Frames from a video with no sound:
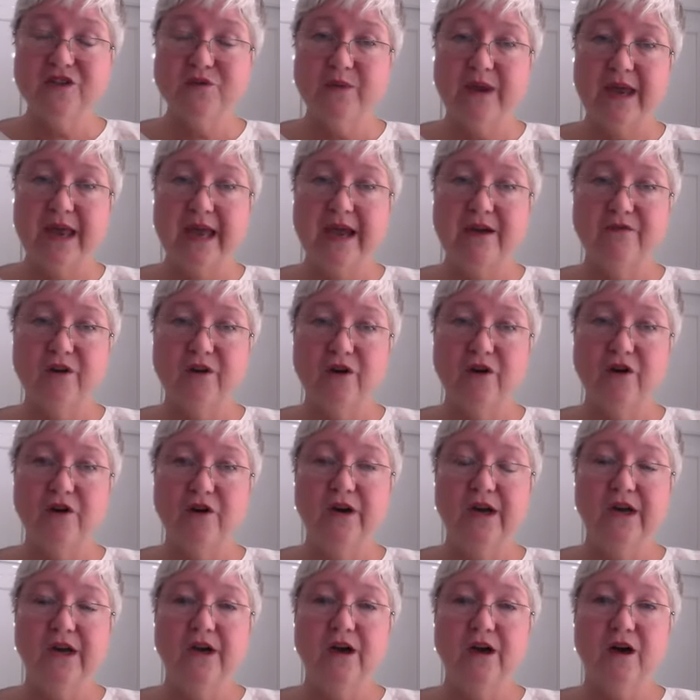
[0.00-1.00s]
We have our
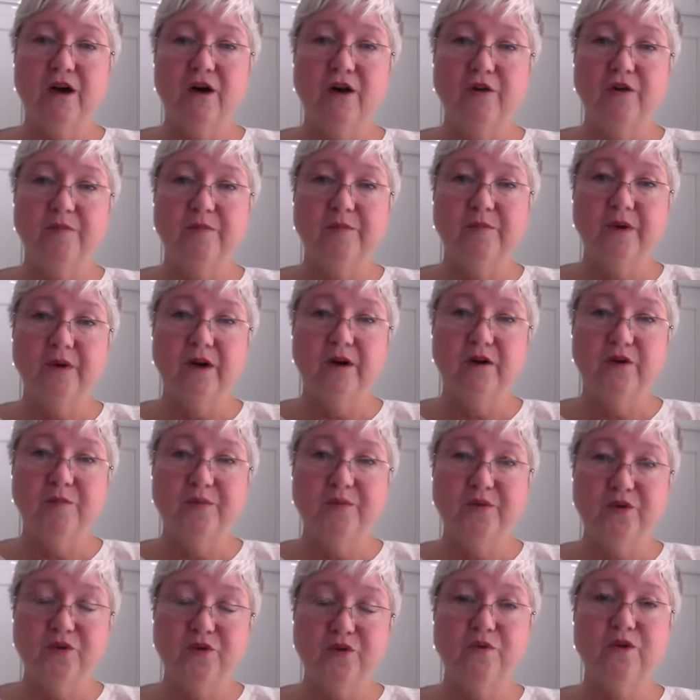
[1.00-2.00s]

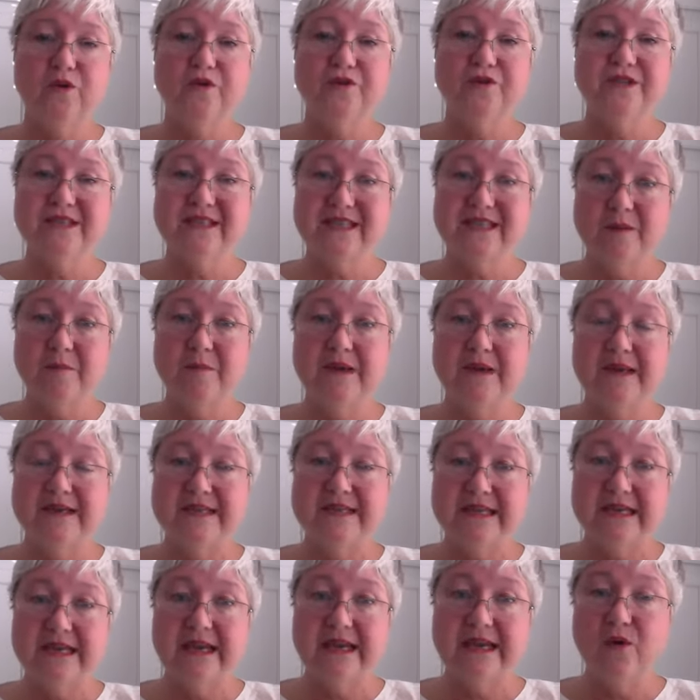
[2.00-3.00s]
pure
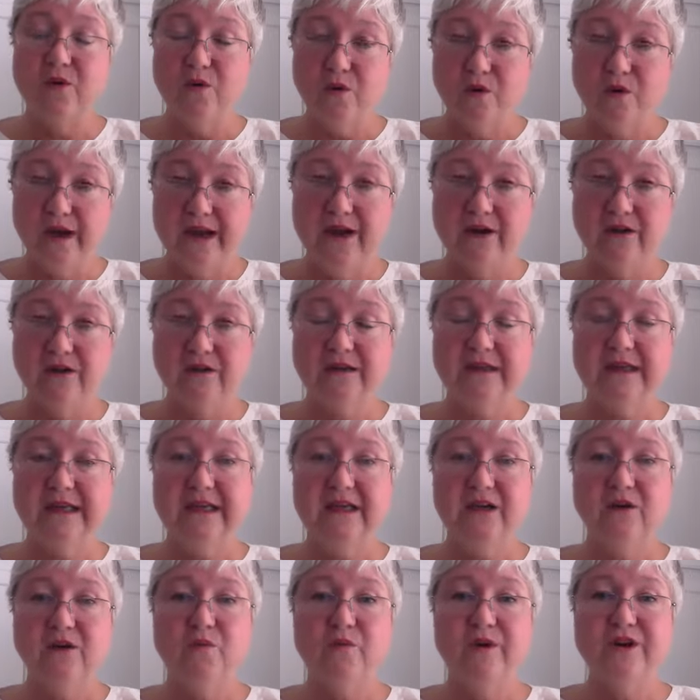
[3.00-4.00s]
CBD oil,
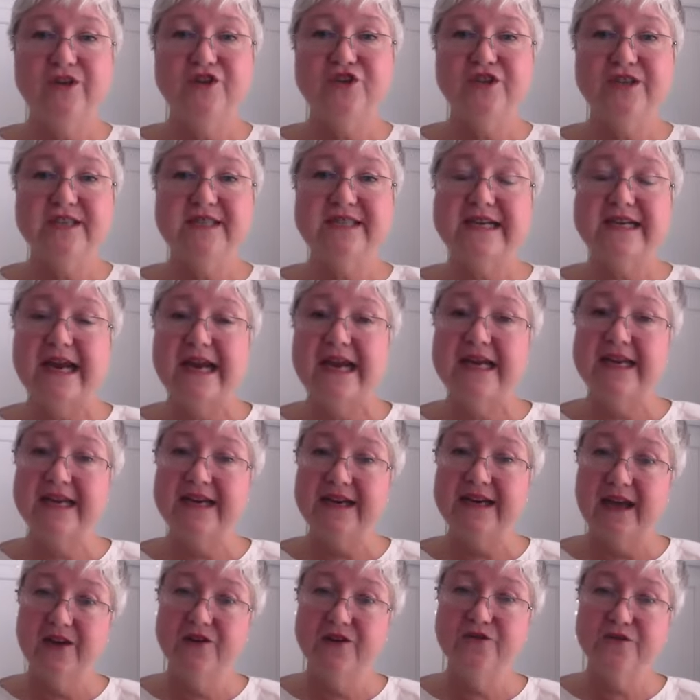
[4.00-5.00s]
which is taken
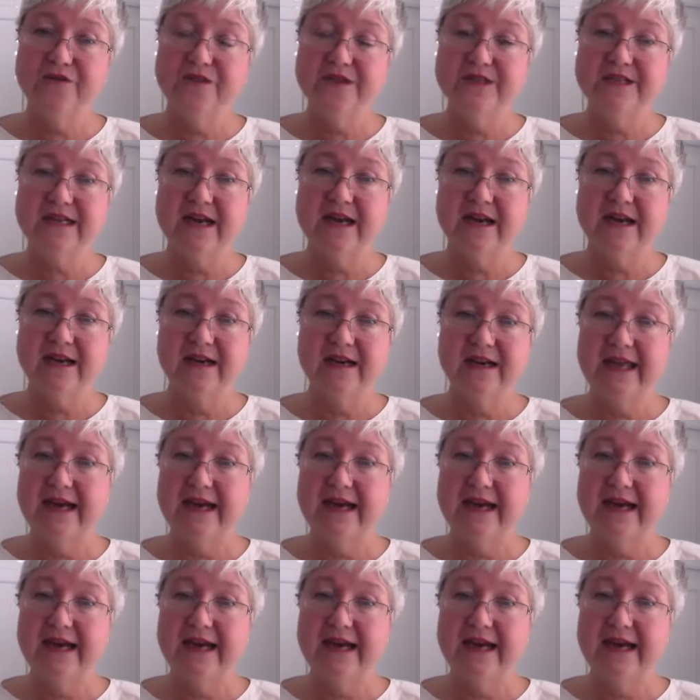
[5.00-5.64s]
under the tongue.